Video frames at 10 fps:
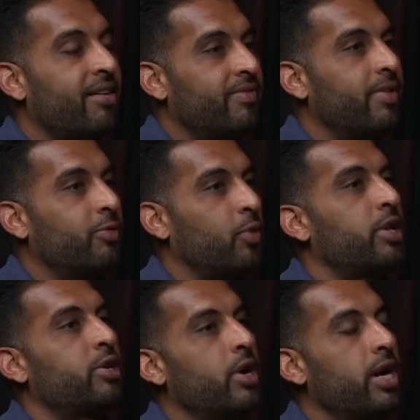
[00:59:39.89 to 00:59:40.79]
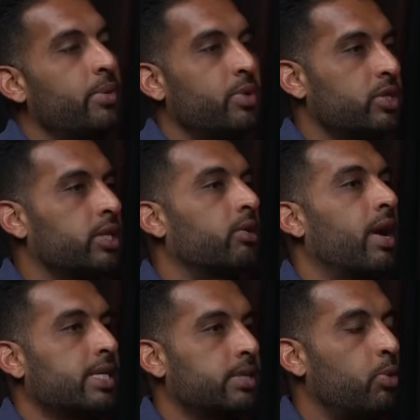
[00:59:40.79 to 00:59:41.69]
of the fourth turning, which is a
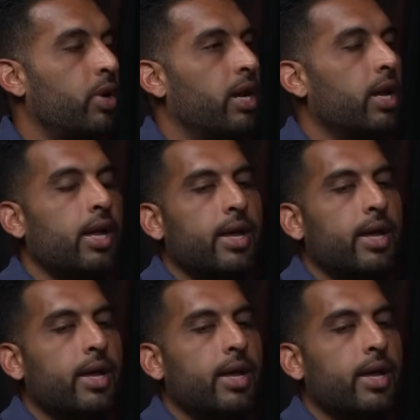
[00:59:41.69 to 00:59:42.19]
crisis point.